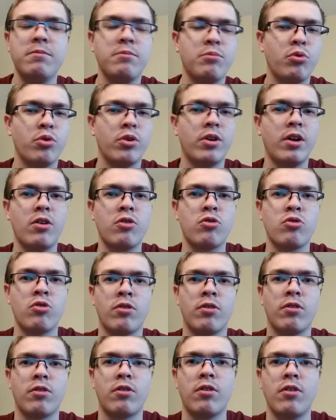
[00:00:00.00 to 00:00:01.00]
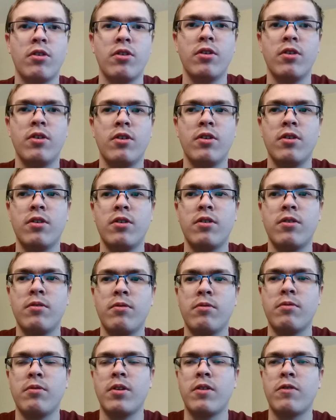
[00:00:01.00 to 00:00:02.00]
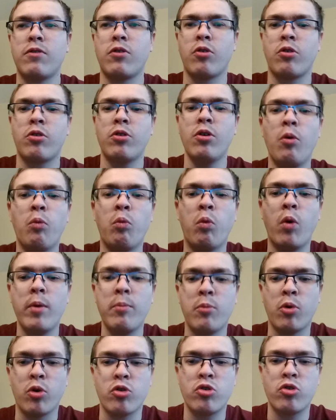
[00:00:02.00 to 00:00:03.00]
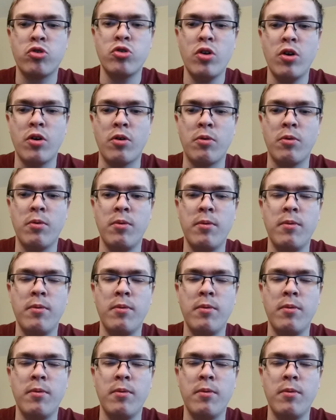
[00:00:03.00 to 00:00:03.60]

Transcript: predictions if there's still one more show?